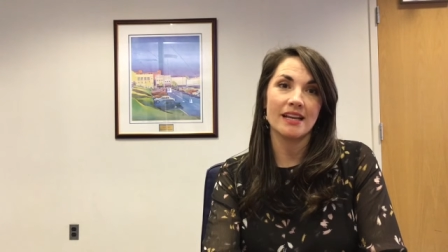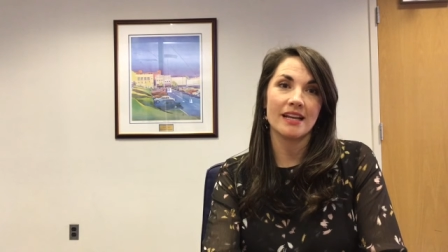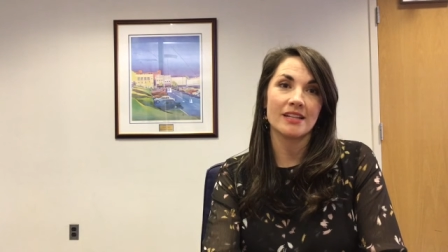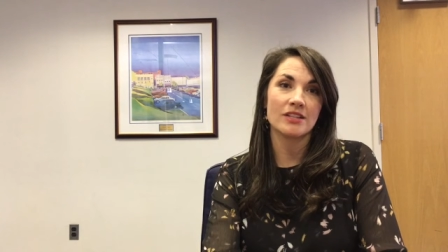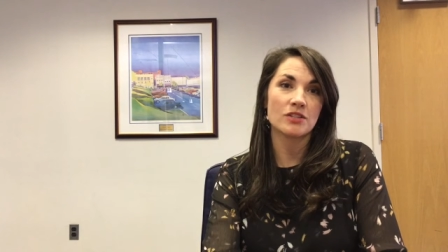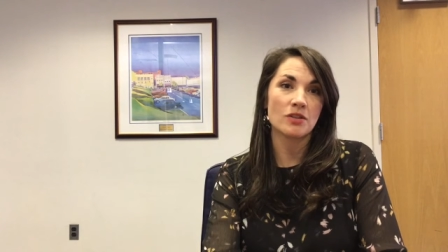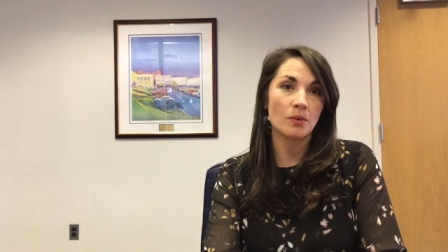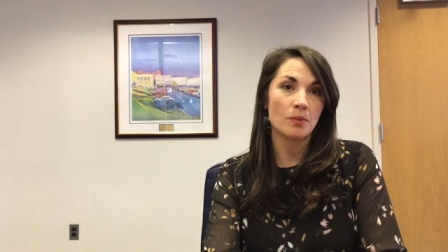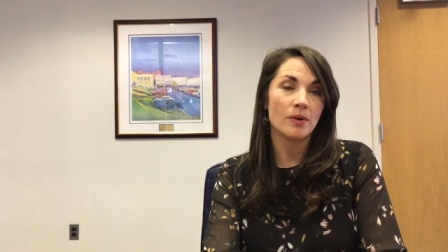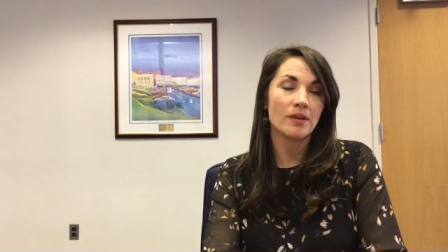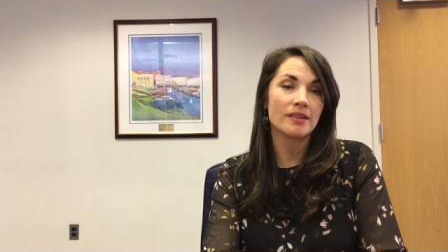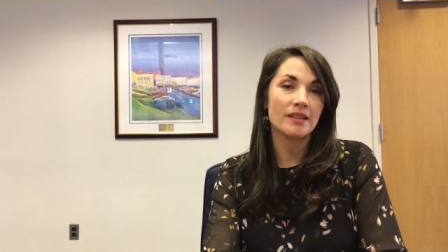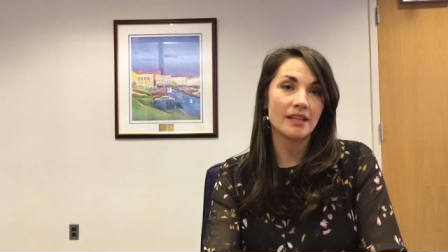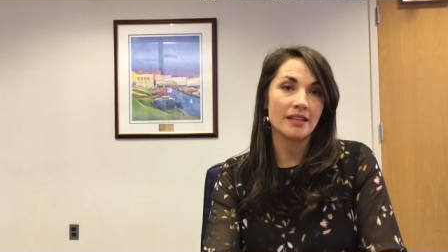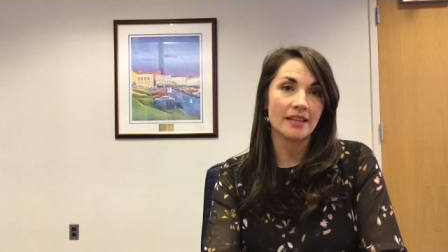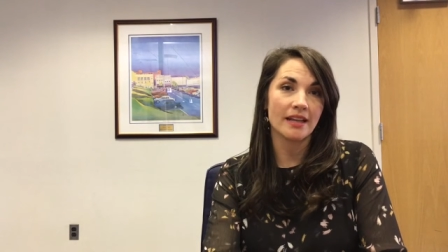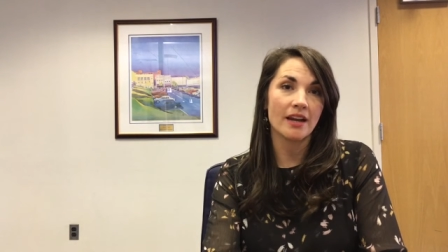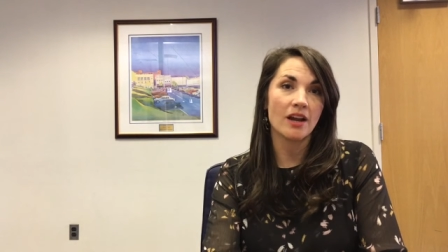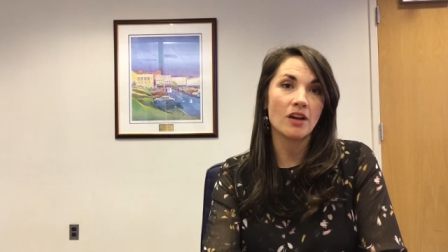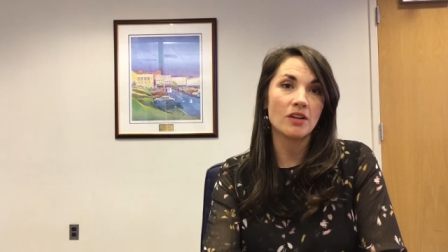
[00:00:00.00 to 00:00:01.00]
And so one thing
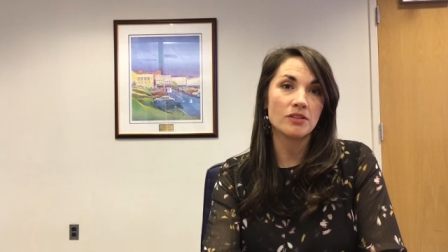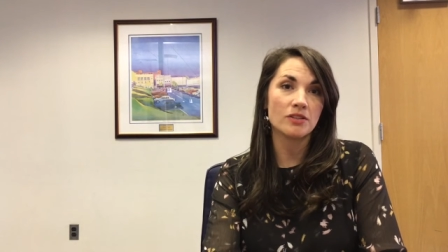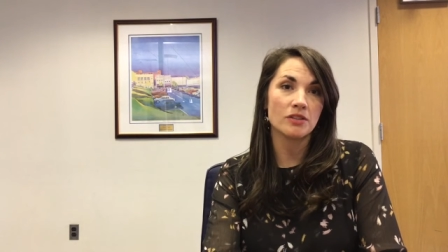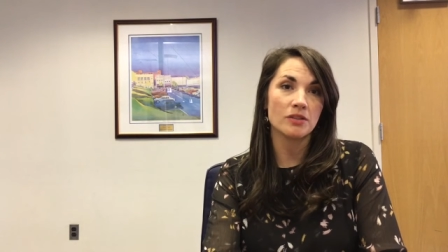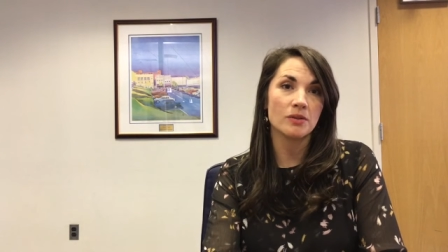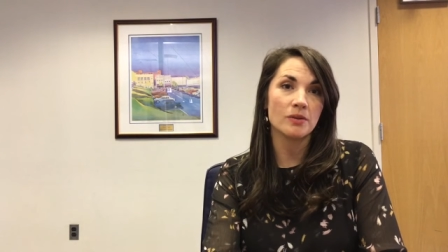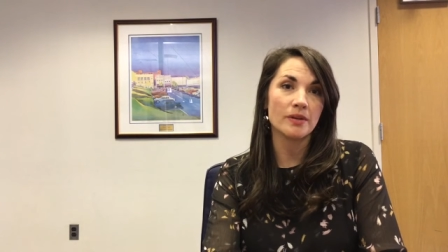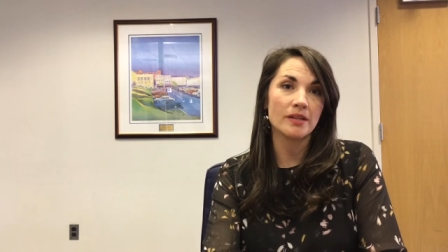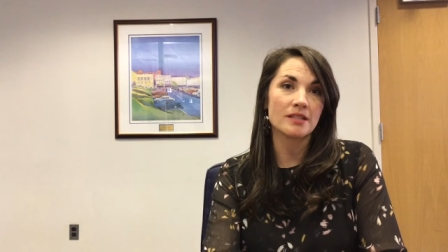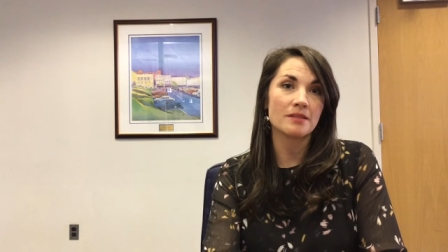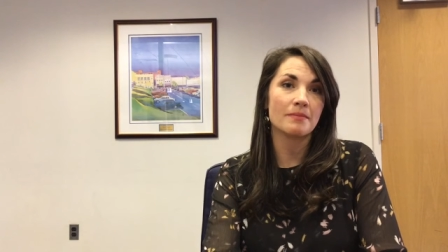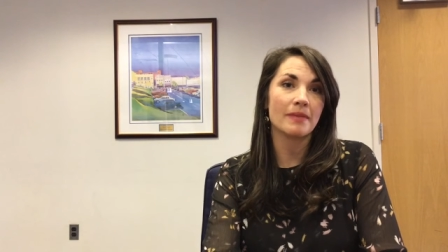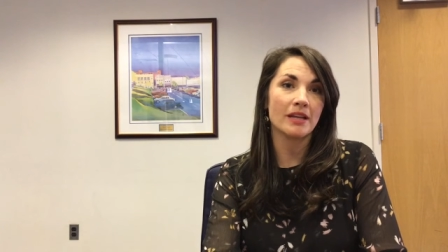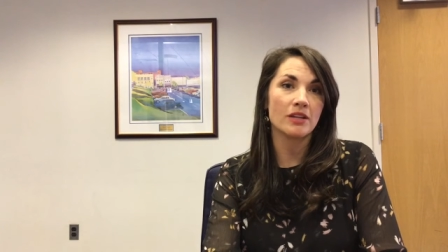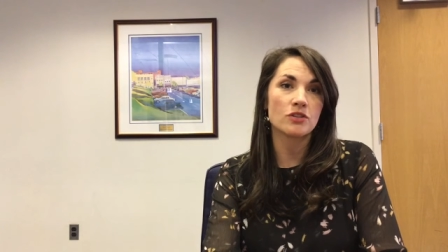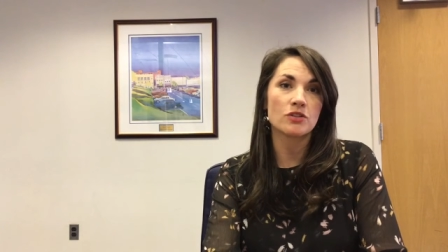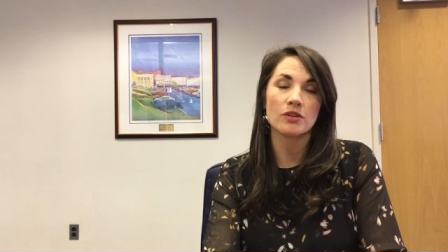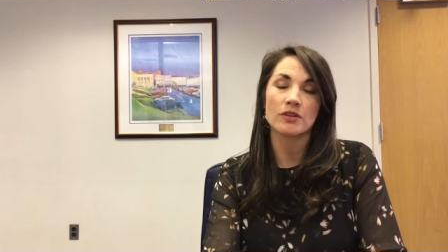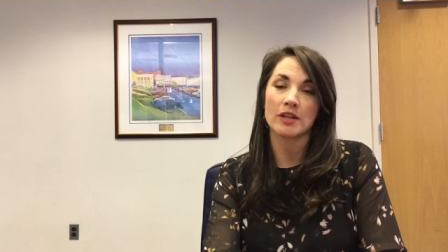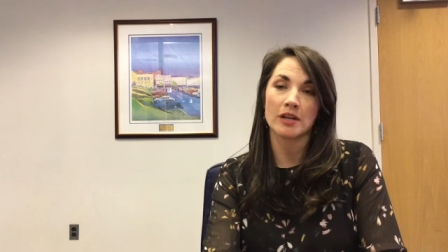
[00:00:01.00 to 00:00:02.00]
that I'll do is make
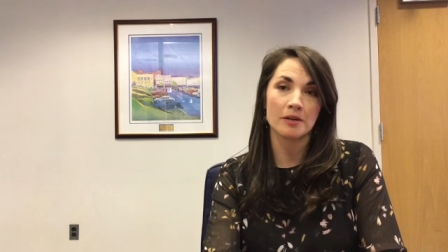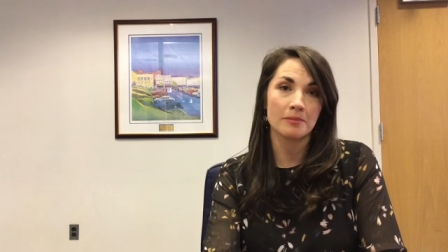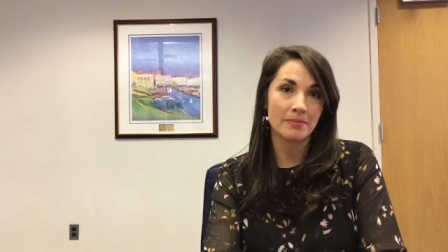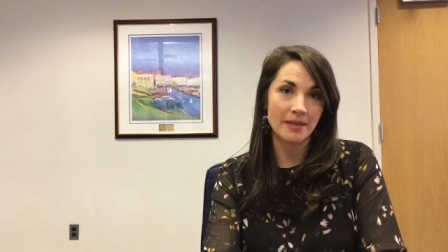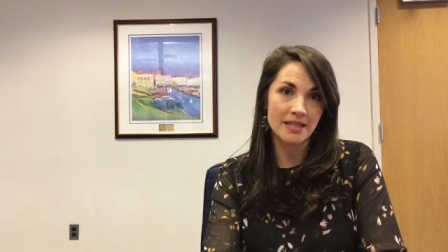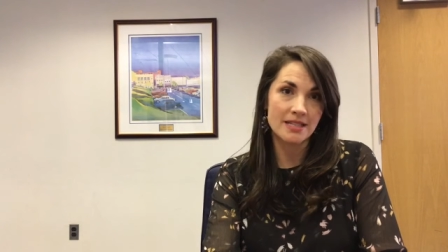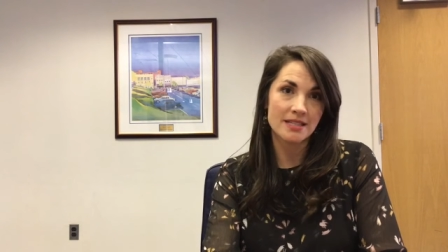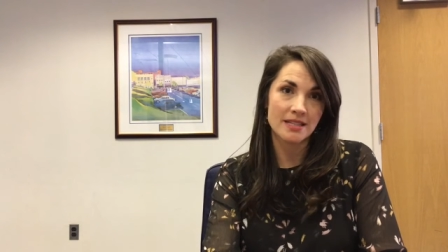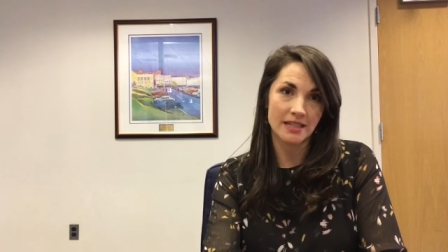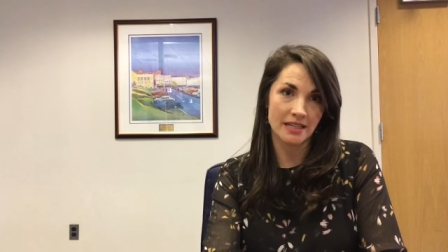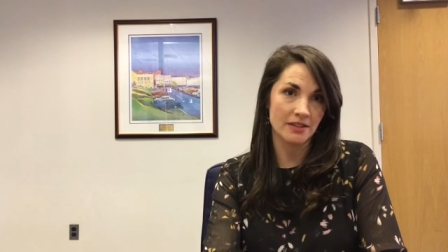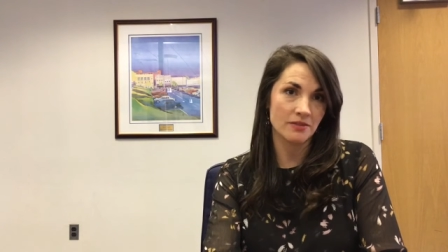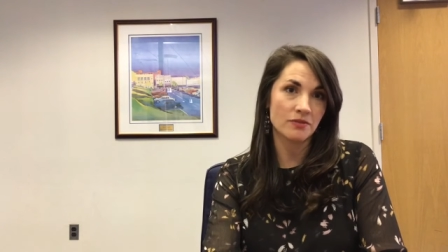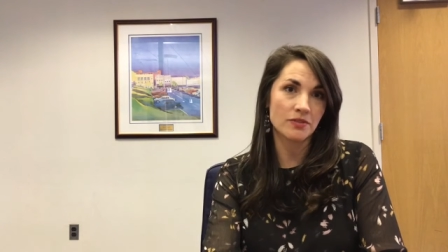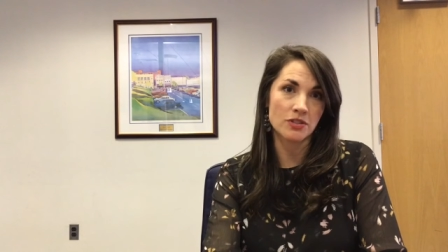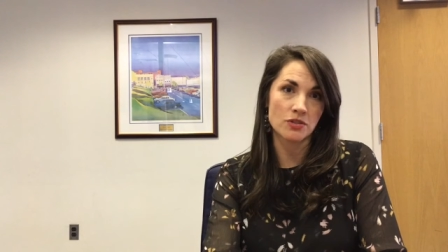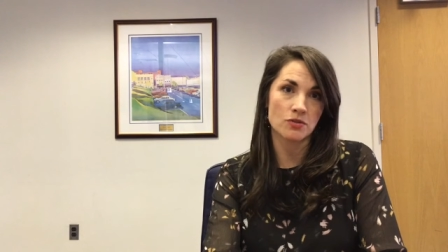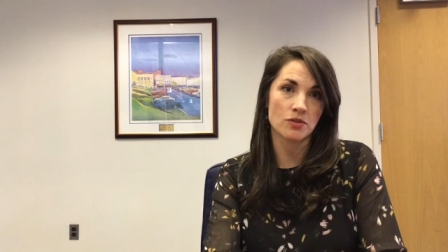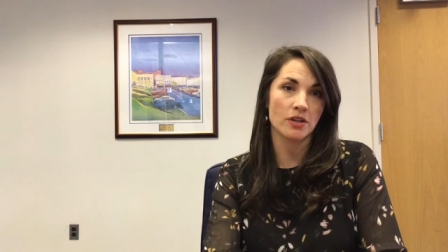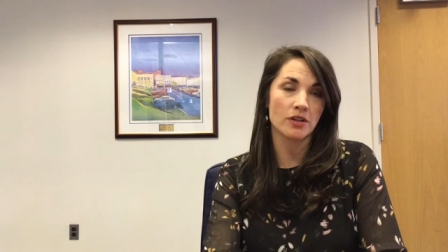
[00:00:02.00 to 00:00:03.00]
sure that our basic
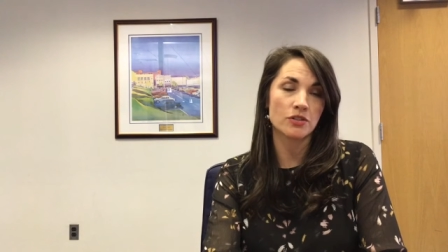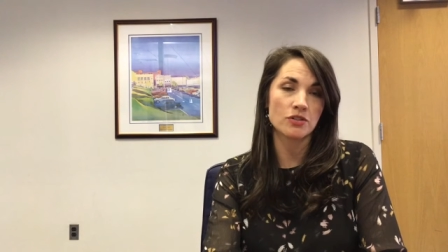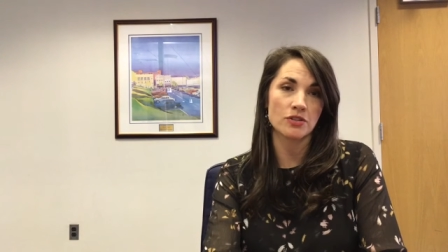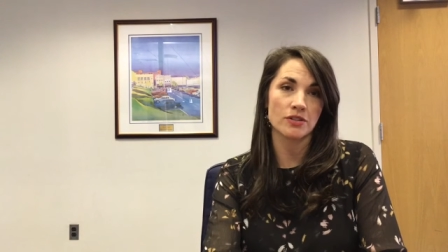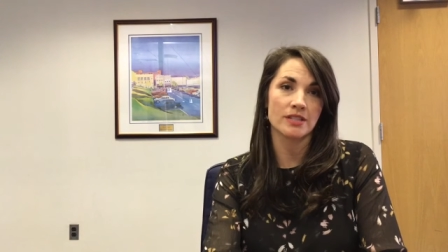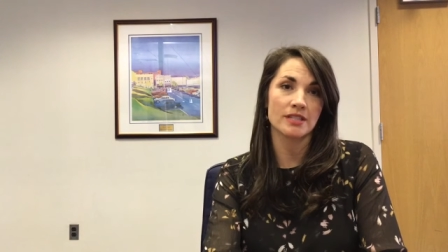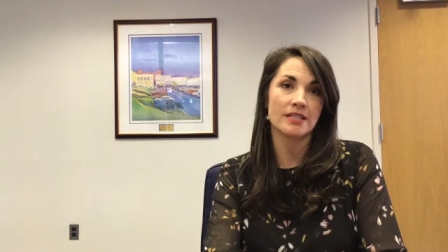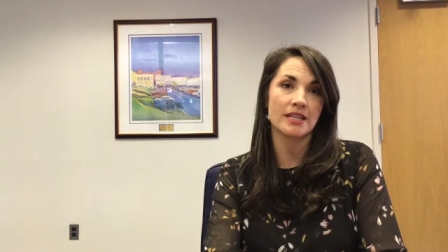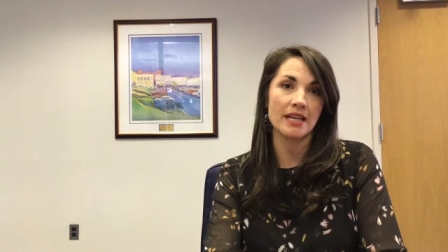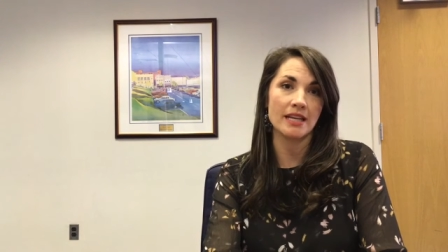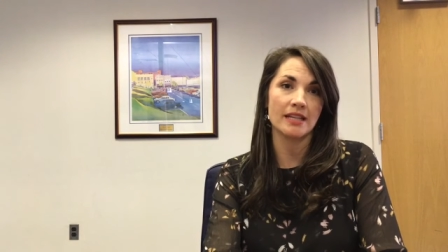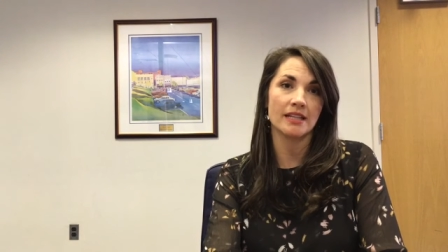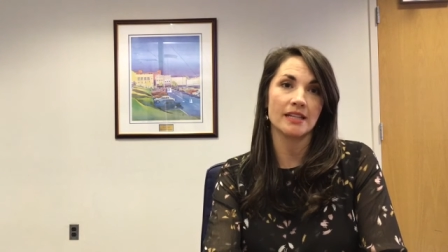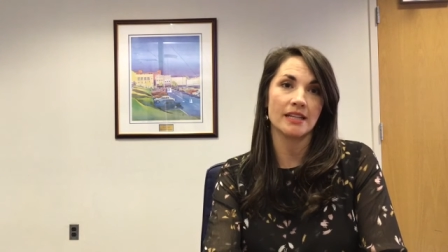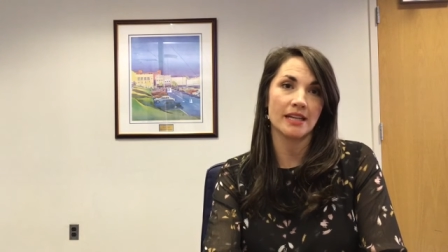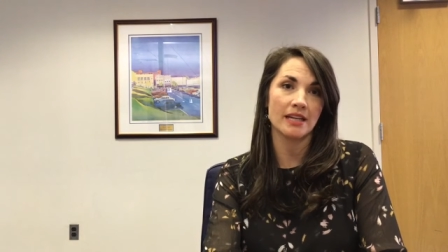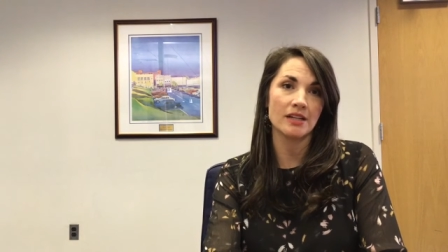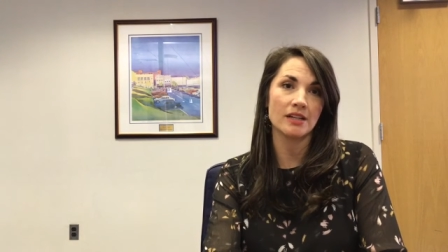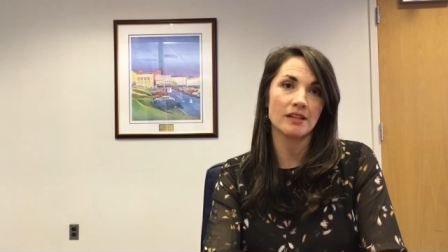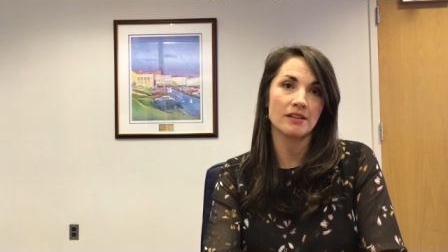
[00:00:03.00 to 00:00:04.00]
infrastructure is taken
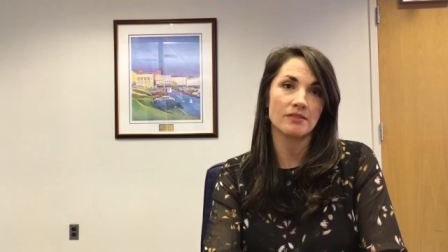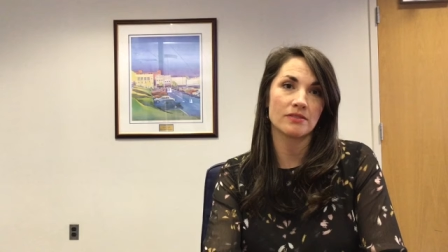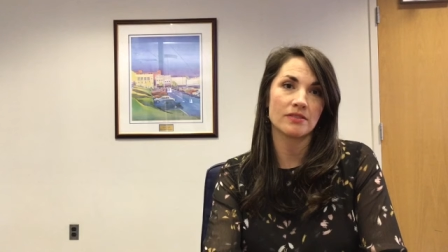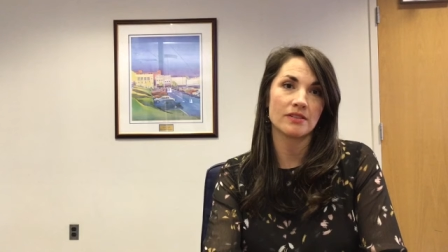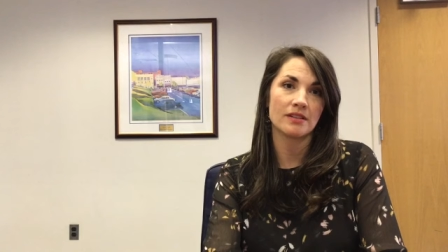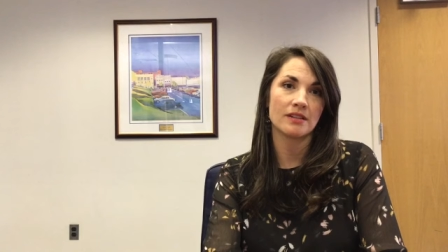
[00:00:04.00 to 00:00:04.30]
care of.